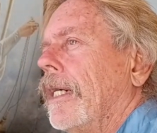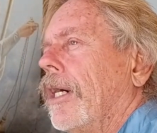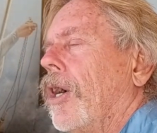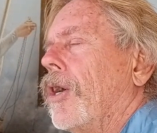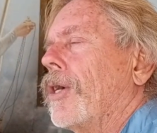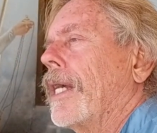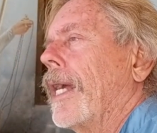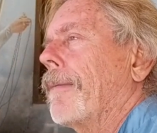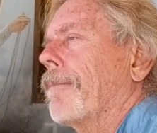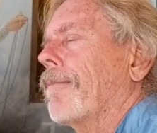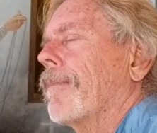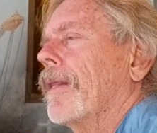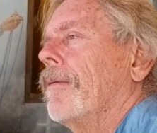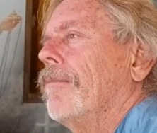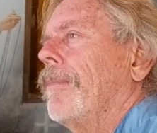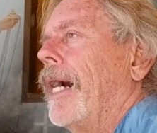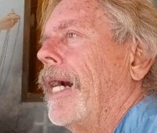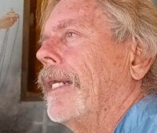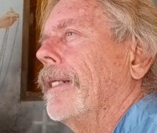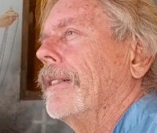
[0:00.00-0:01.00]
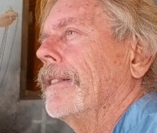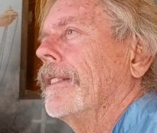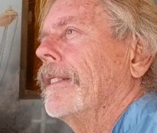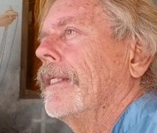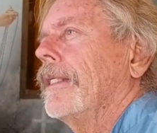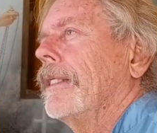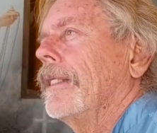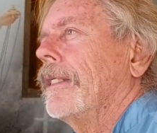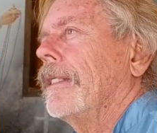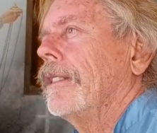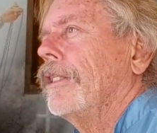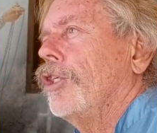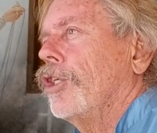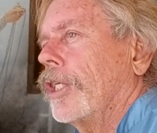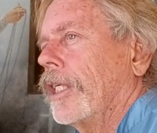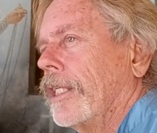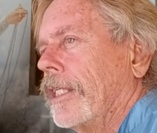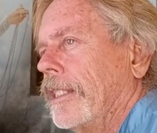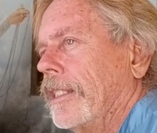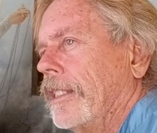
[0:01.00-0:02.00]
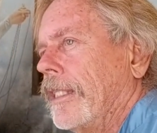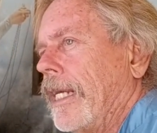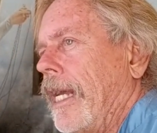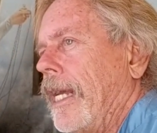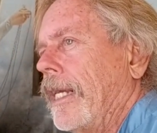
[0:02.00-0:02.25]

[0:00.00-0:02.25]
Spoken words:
Okay, but you can